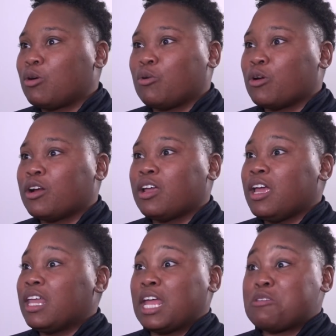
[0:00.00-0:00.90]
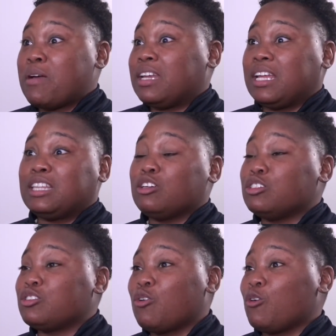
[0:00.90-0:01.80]
court. Like you had to get there
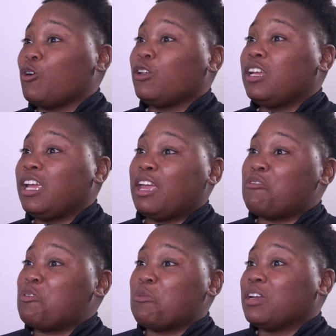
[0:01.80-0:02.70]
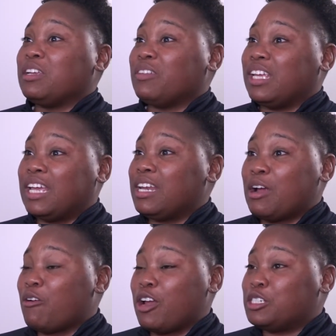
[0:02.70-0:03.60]
so early if you wanted to even get
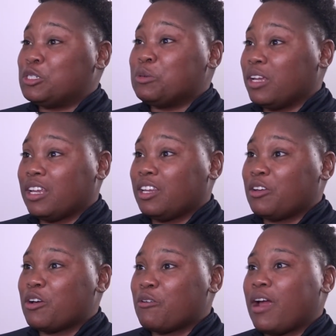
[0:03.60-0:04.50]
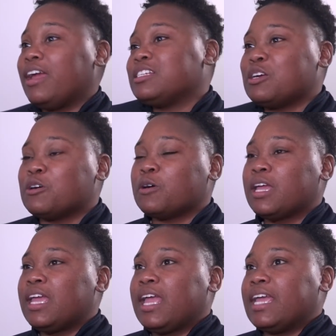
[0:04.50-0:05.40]
a shoot in, you know, right? So
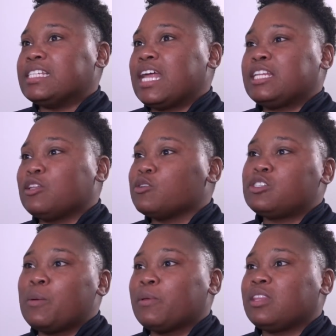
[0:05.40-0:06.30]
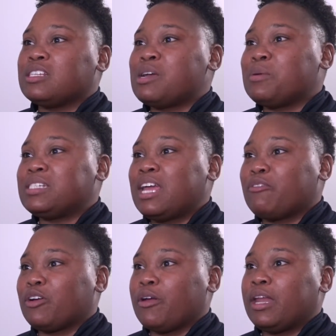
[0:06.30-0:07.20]
it's like those simple things that we take
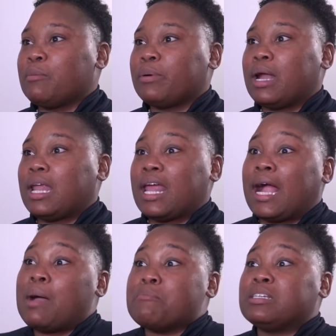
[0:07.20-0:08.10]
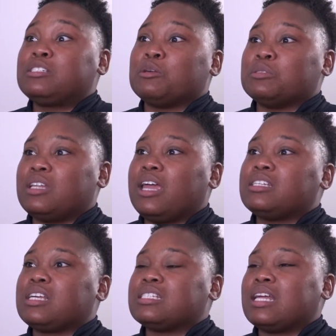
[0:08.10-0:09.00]
for granted, but like I miss those
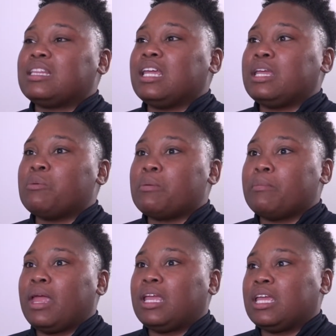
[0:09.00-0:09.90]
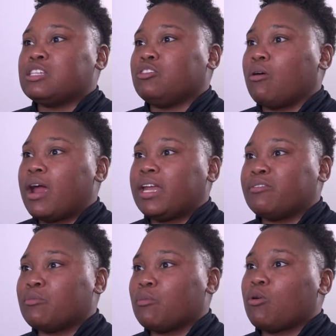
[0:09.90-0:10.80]
days because I think it would make kids grind
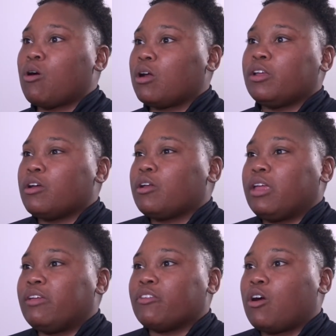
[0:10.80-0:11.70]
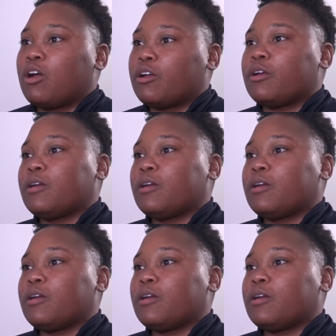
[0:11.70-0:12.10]
even more, you know, even harder.